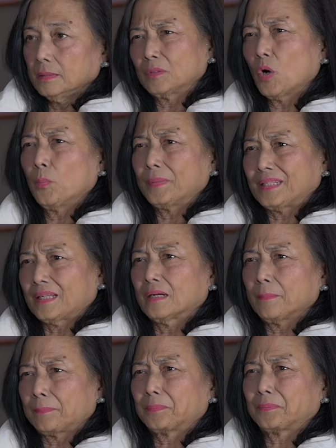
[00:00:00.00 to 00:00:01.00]
opening
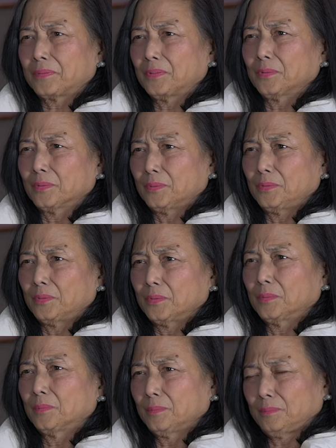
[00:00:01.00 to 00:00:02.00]
up
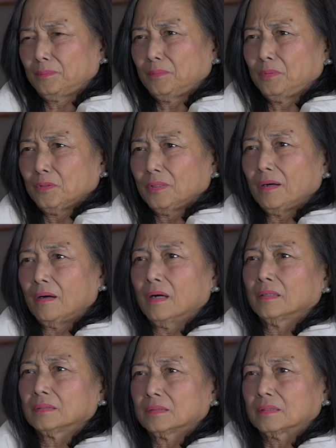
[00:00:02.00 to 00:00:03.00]
your
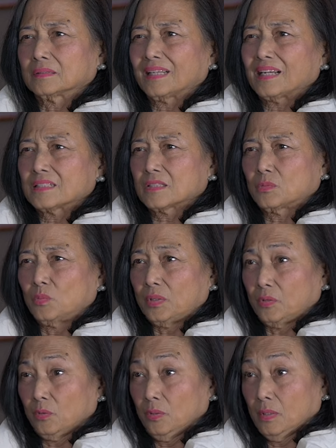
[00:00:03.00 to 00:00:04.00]
heart and dancing
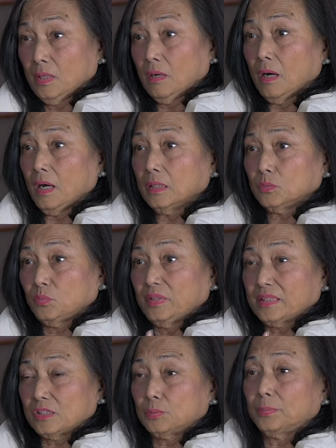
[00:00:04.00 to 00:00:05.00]
with your heart, with
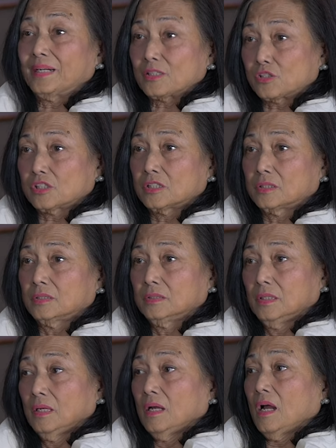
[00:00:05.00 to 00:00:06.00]
expression,
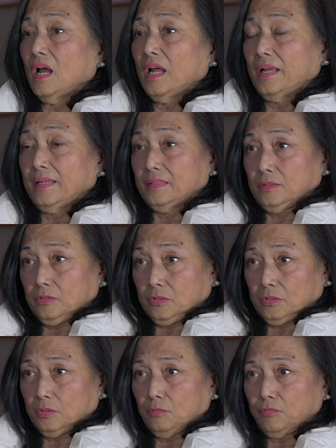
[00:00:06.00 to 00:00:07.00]
and,
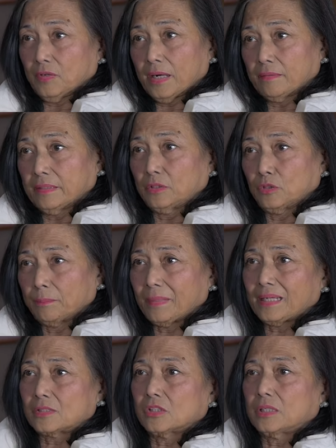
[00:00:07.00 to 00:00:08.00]
you know, firing your
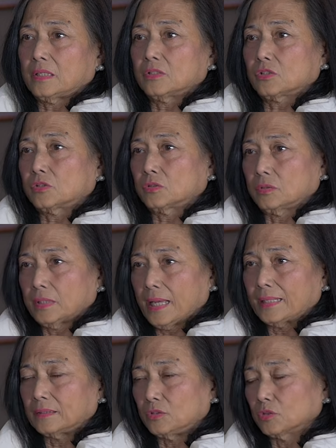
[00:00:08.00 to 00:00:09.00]
imagination
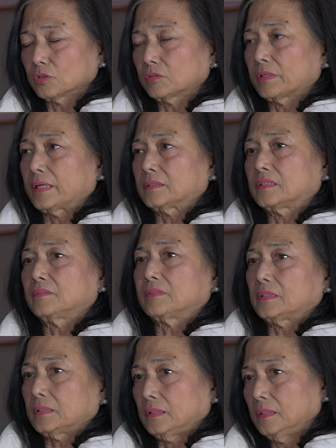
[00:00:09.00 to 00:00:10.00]
and your
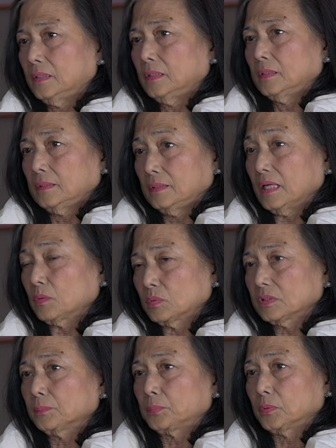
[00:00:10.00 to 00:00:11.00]
creativity. That
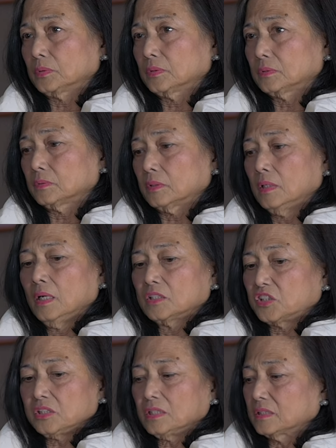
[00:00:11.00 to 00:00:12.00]
was important to her.
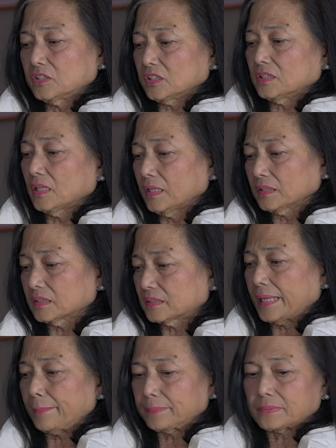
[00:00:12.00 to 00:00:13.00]
She didn't just like
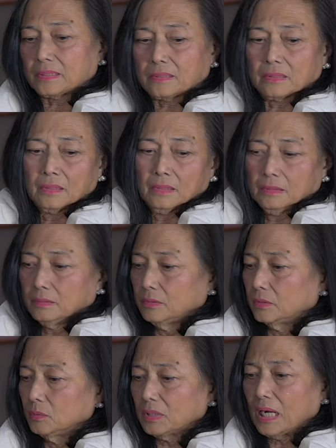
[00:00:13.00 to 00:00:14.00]
steps and,
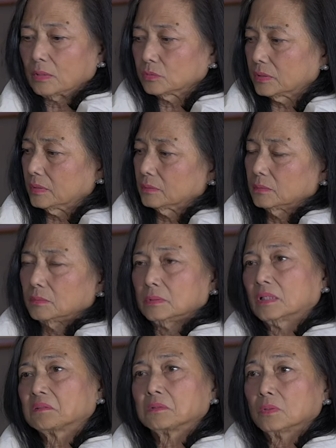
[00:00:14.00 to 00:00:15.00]
you know, counting and all
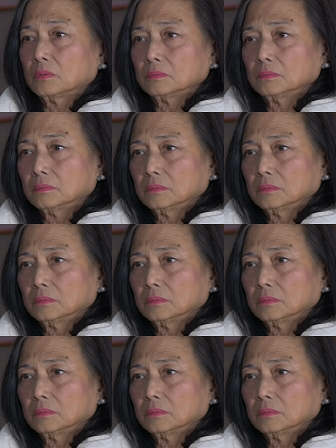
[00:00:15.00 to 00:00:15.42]
that. No,